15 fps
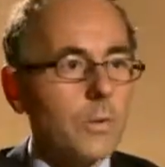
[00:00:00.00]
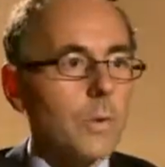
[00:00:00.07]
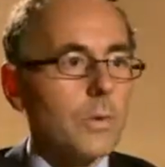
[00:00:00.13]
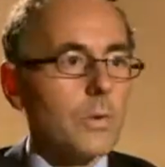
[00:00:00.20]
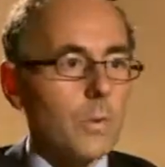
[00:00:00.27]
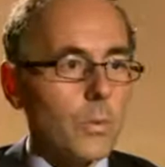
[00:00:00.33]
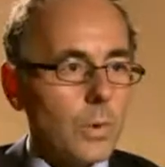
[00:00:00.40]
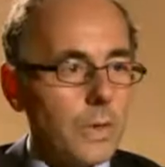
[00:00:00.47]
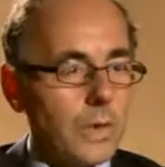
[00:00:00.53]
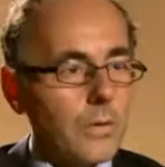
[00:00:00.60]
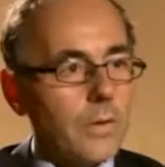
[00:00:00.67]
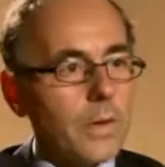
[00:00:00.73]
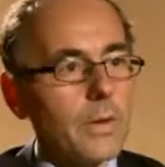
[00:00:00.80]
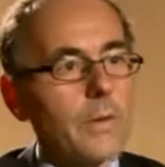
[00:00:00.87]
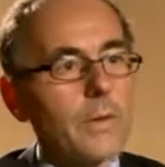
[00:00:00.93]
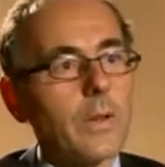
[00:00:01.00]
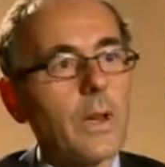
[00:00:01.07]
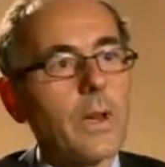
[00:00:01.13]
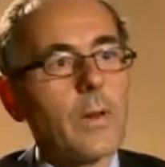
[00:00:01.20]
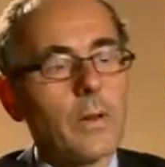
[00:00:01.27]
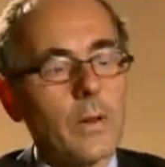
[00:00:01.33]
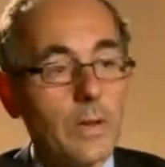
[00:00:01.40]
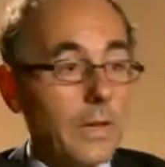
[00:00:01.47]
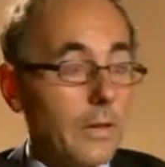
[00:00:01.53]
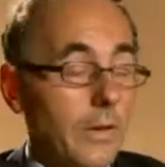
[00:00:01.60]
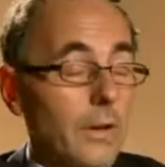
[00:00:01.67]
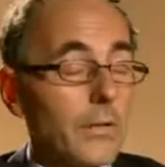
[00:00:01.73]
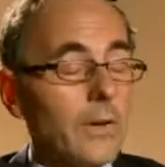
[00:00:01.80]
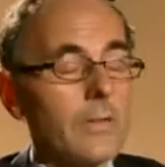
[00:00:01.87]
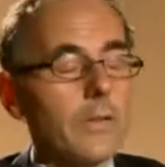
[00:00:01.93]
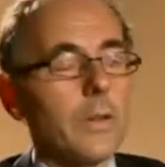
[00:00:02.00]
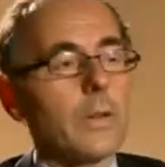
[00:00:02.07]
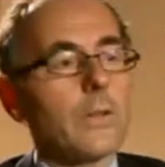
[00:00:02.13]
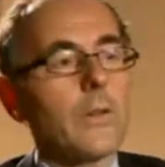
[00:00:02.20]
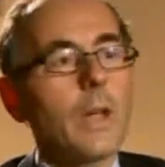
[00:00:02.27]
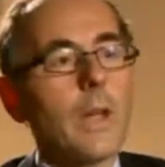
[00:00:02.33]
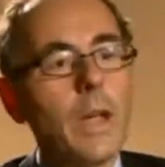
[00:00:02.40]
which would exist, or does exist,